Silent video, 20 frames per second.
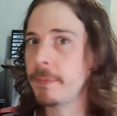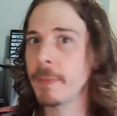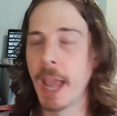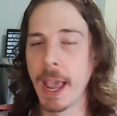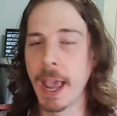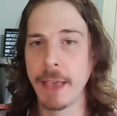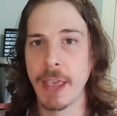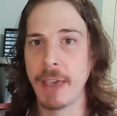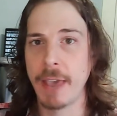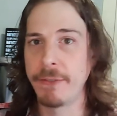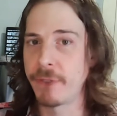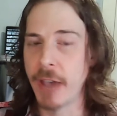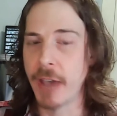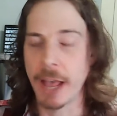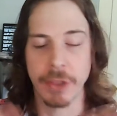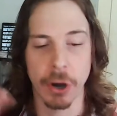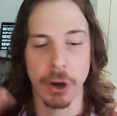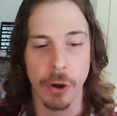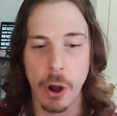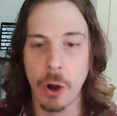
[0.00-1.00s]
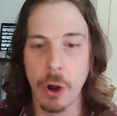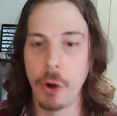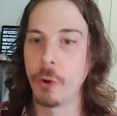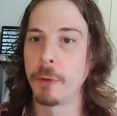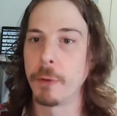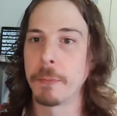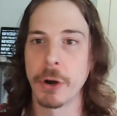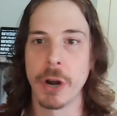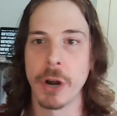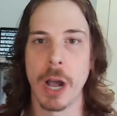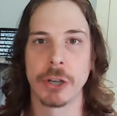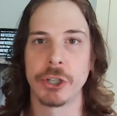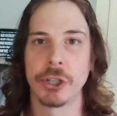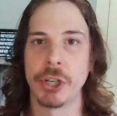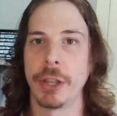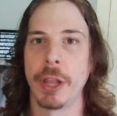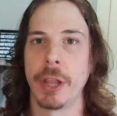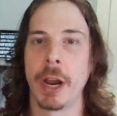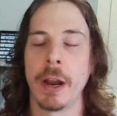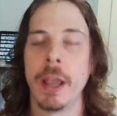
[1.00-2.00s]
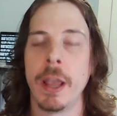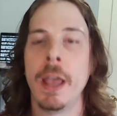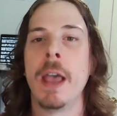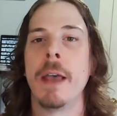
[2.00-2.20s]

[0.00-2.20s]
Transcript: and they've got their own production there.